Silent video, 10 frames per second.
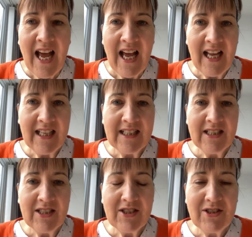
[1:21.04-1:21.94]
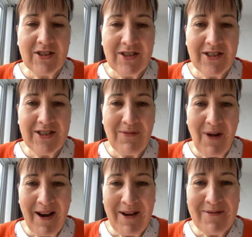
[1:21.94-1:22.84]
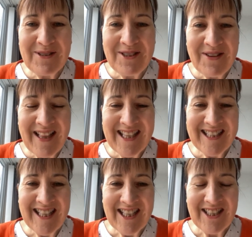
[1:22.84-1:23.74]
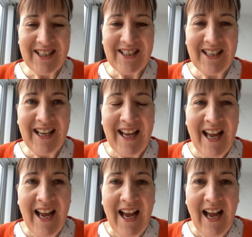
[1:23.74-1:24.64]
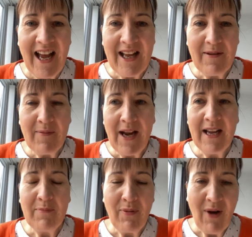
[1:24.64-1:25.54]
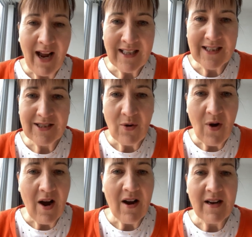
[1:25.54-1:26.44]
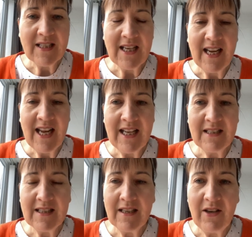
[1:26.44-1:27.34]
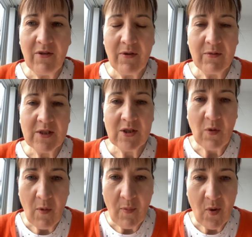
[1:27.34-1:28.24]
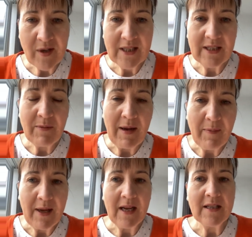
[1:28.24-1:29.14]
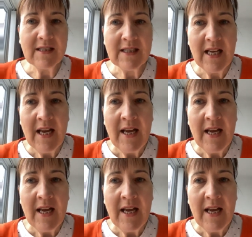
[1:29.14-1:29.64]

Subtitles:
And when I was doing this session, I had practiced so hard. It was so important to me because